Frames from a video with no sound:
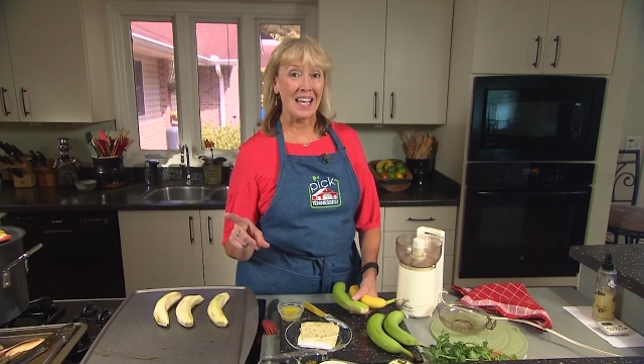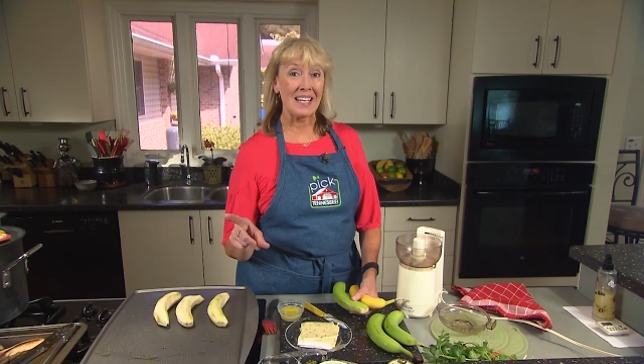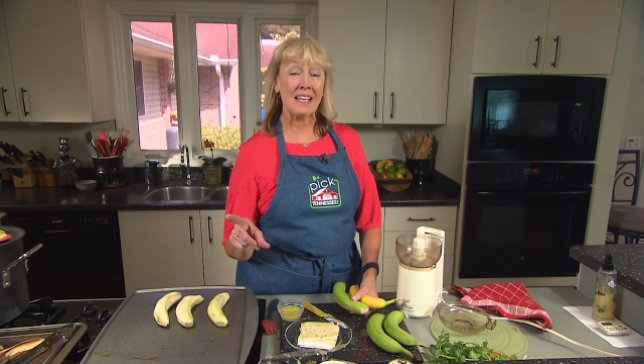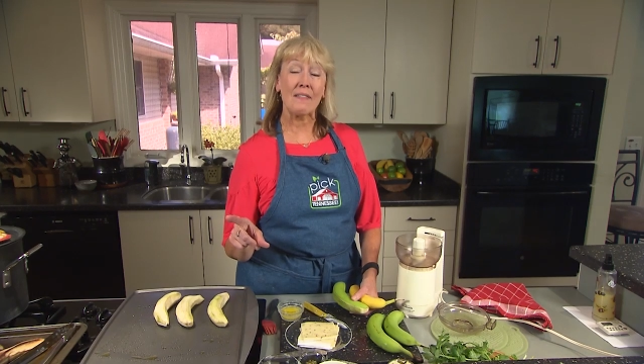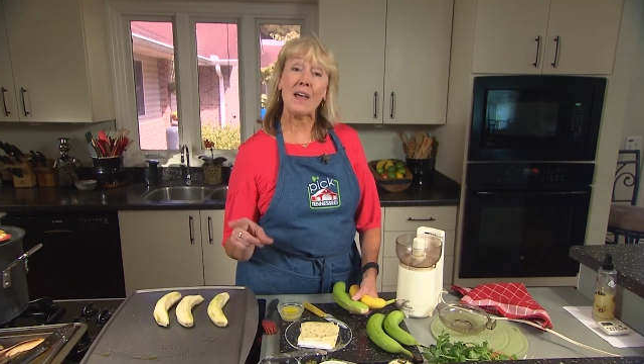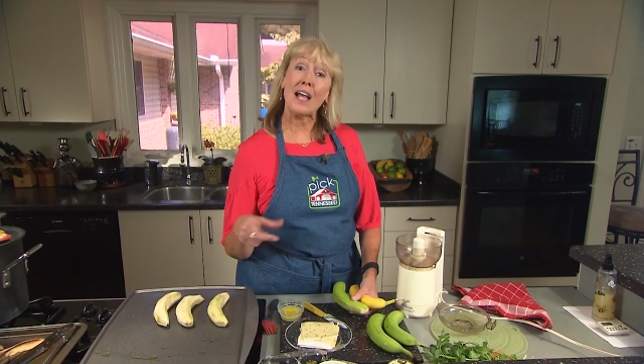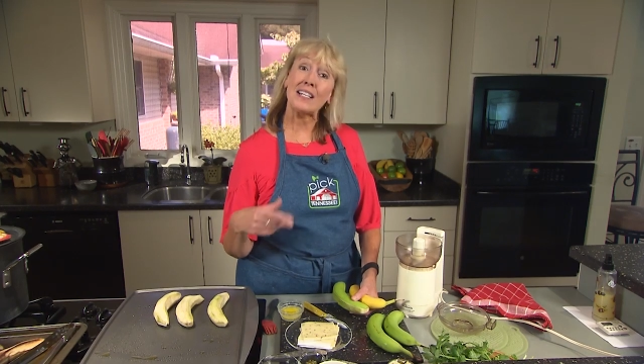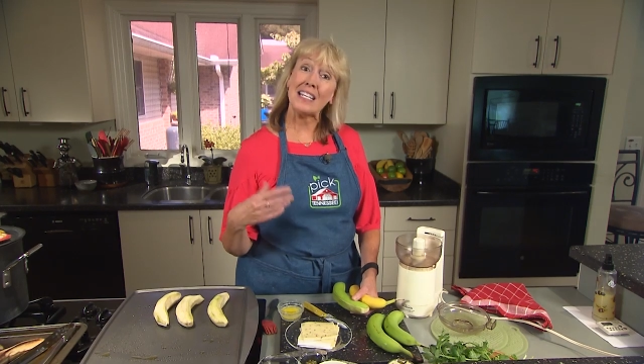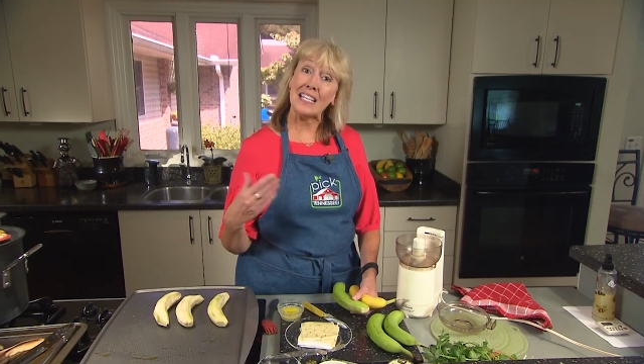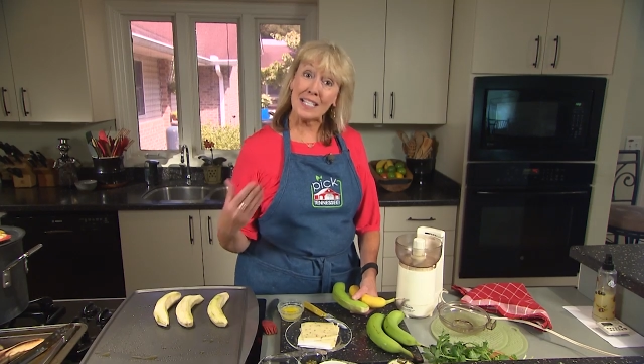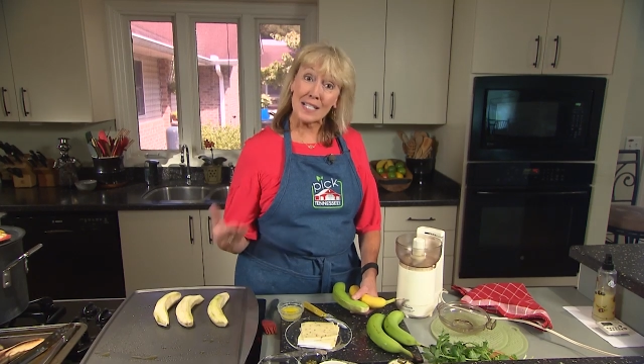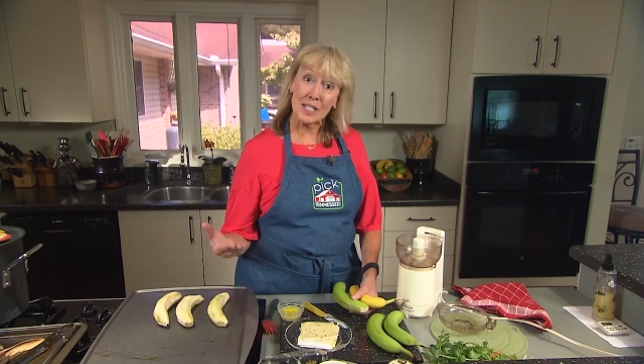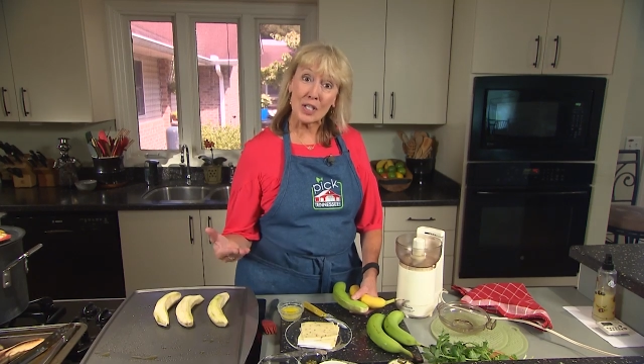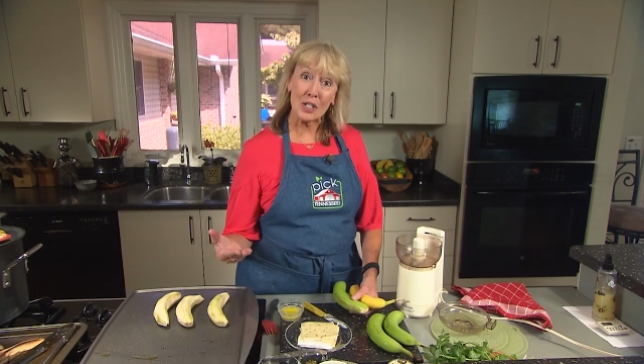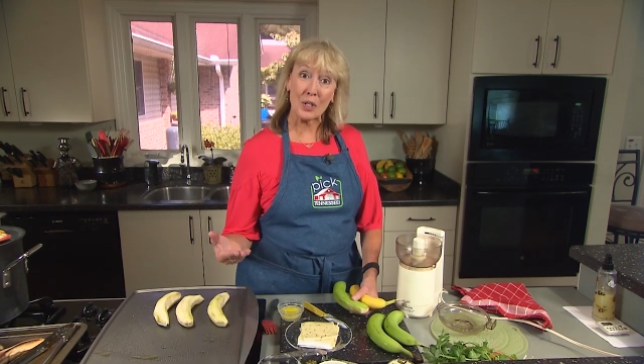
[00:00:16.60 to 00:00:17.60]
Now that
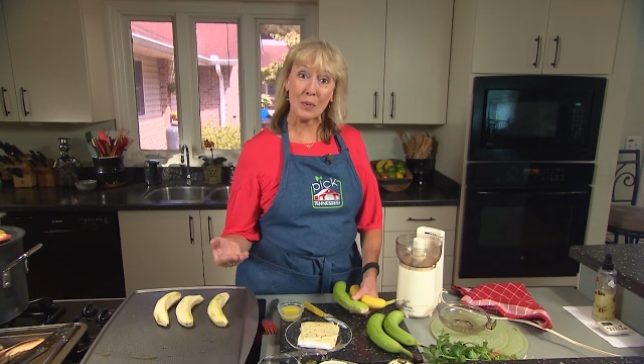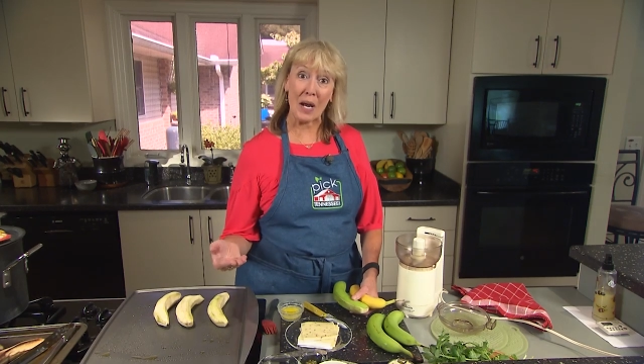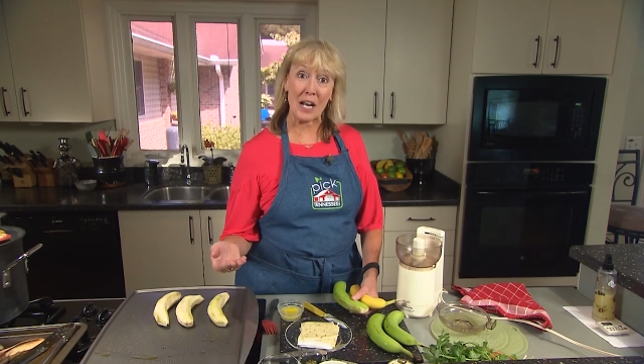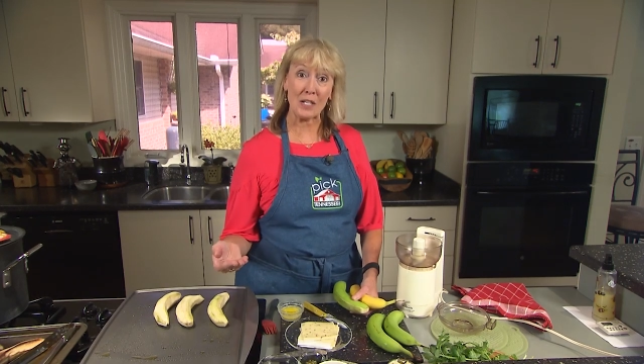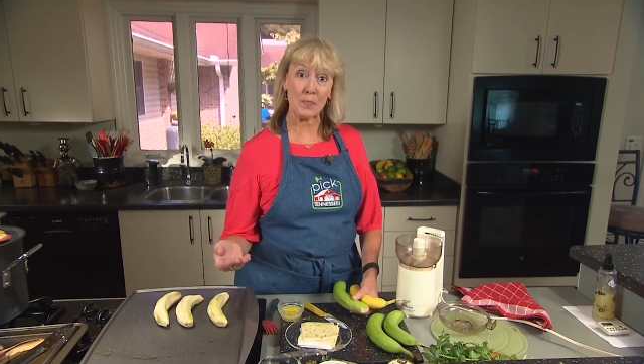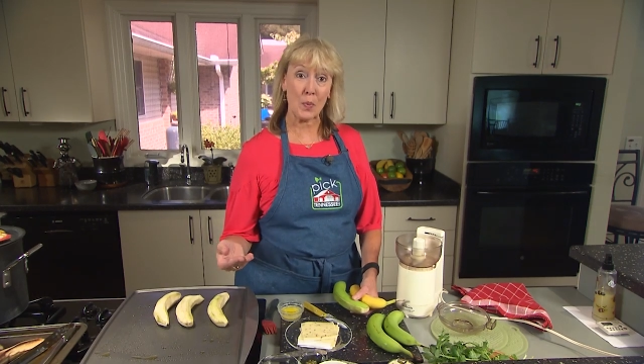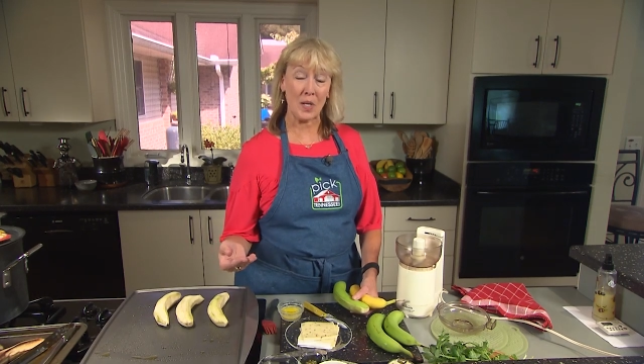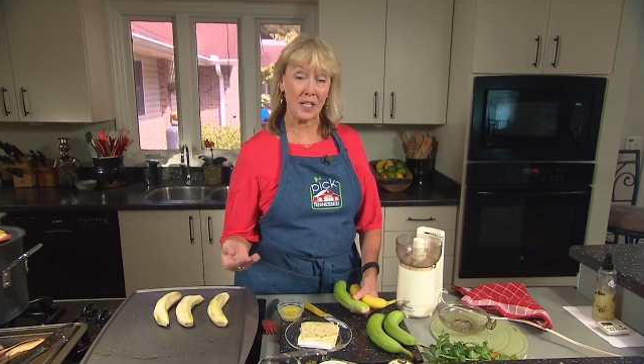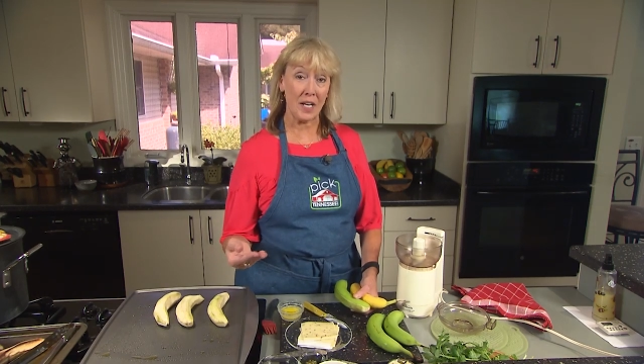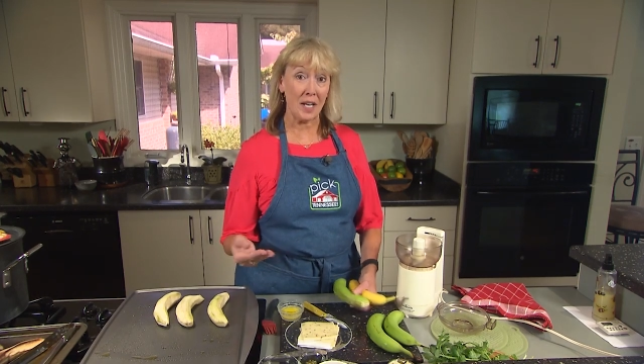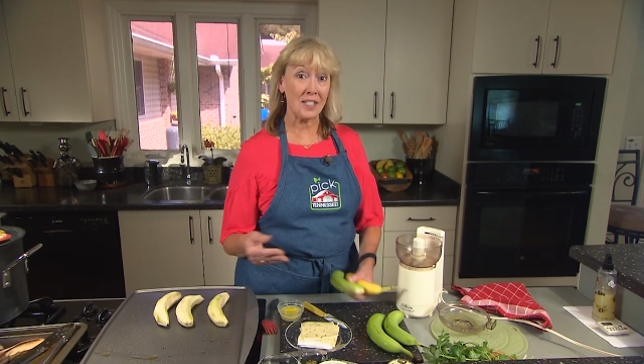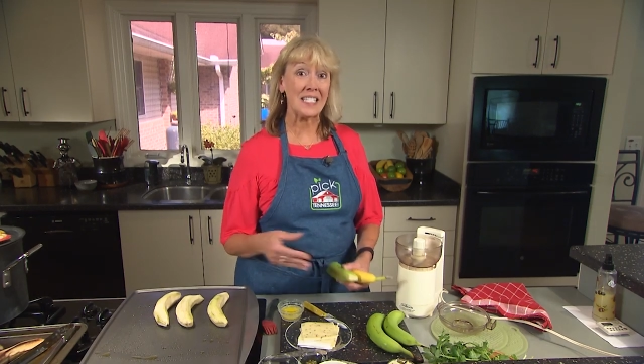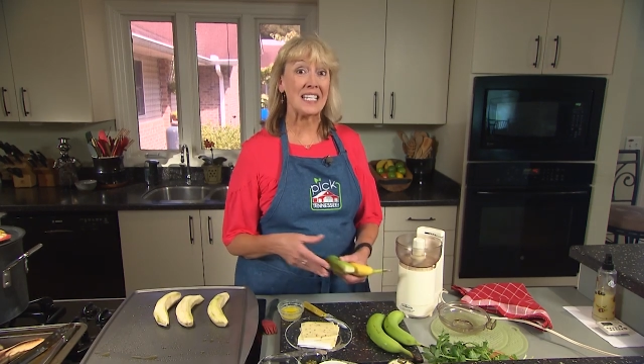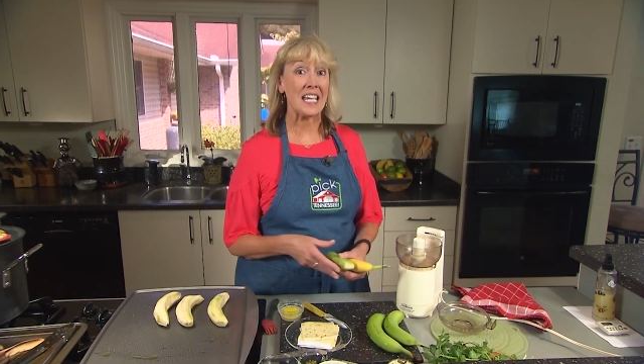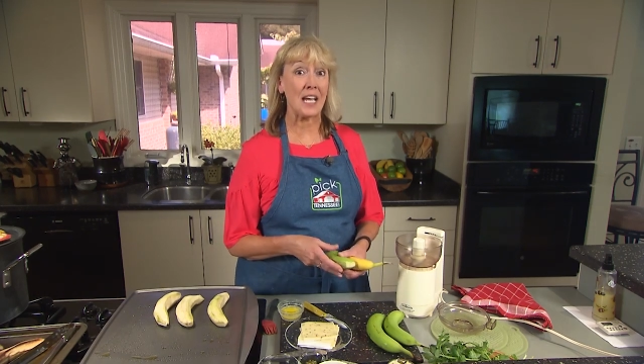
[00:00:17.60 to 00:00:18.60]
is the correct
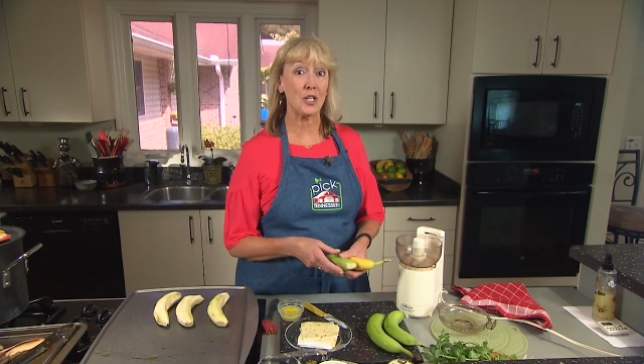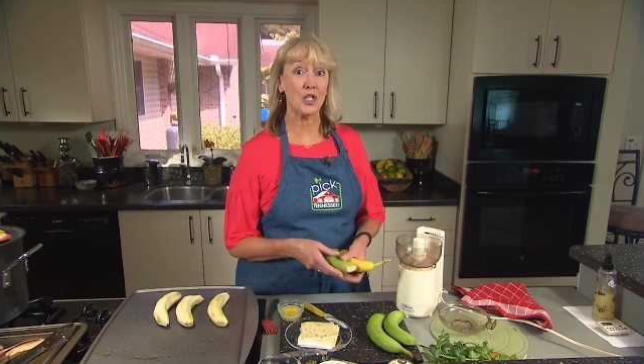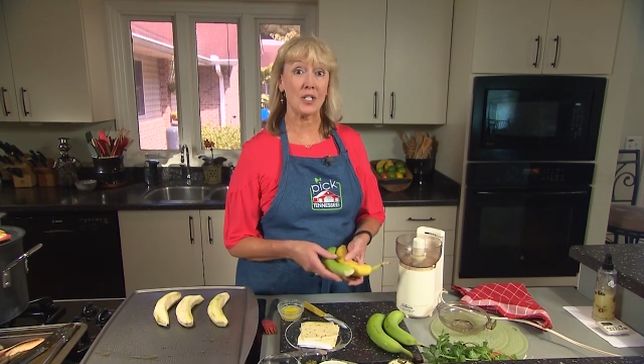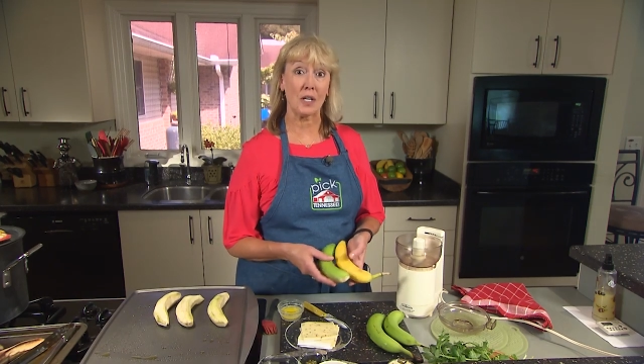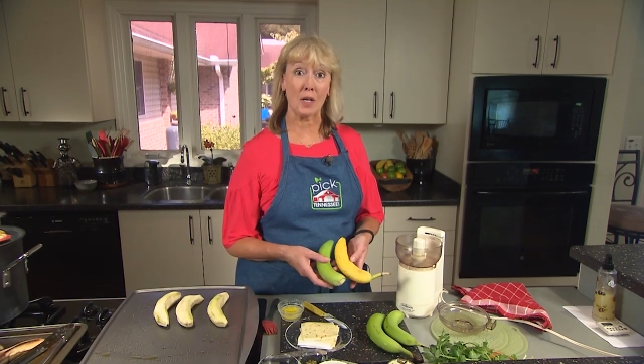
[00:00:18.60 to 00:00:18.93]
pronunciation.